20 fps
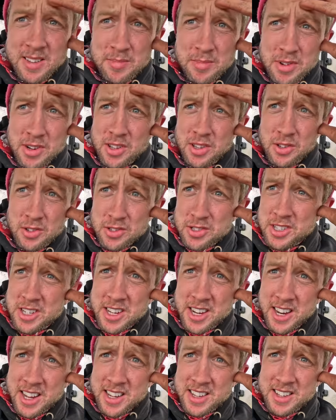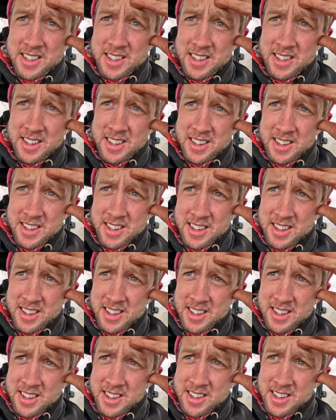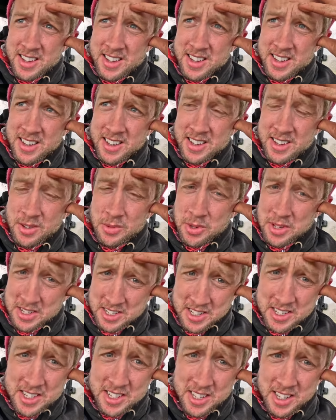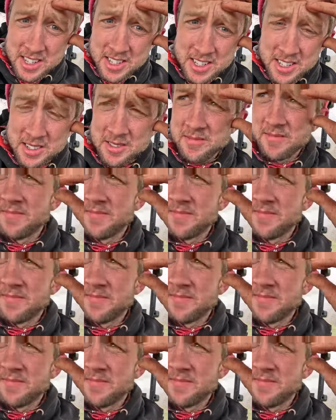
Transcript: but it looks correct. Wait till you see this.